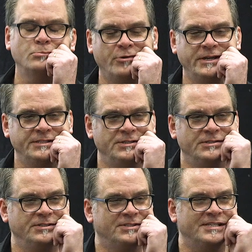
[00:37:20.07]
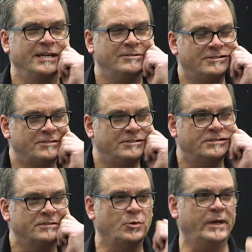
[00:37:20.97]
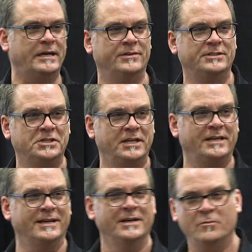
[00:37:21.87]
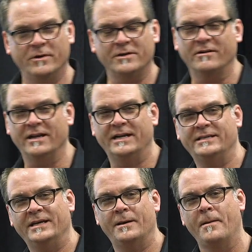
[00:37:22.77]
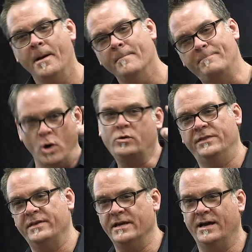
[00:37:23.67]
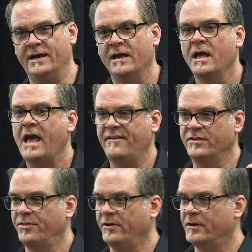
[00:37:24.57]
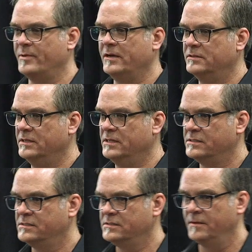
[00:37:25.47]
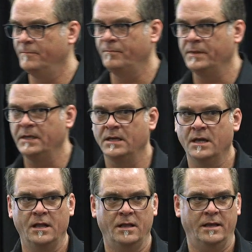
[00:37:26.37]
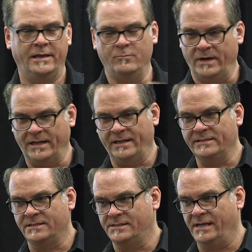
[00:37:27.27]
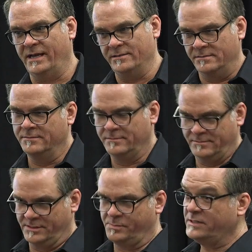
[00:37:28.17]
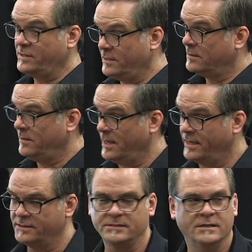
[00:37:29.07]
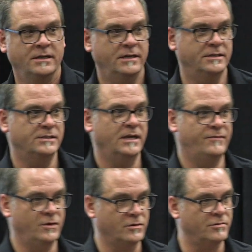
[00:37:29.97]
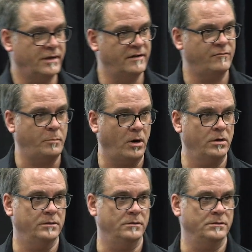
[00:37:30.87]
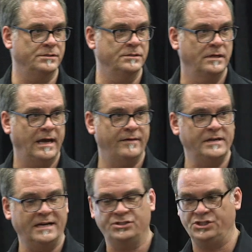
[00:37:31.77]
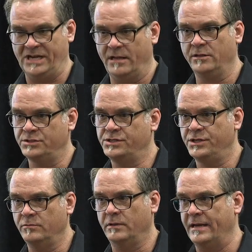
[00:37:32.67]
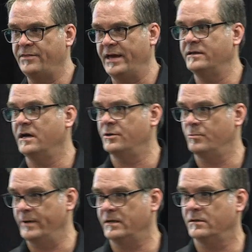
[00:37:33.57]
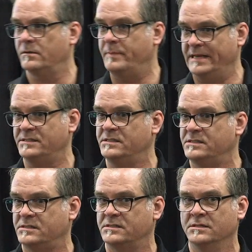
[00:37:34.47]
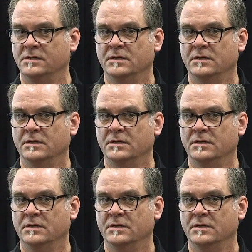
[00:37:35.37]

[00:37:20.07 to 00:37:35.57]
embrace you and say, oh, tweak on the cheek, what a great idea, poke in the eye, have you thought about this? And what I like to say, especially to clients, is if your creative partners have not challenged you like that on a regular basis,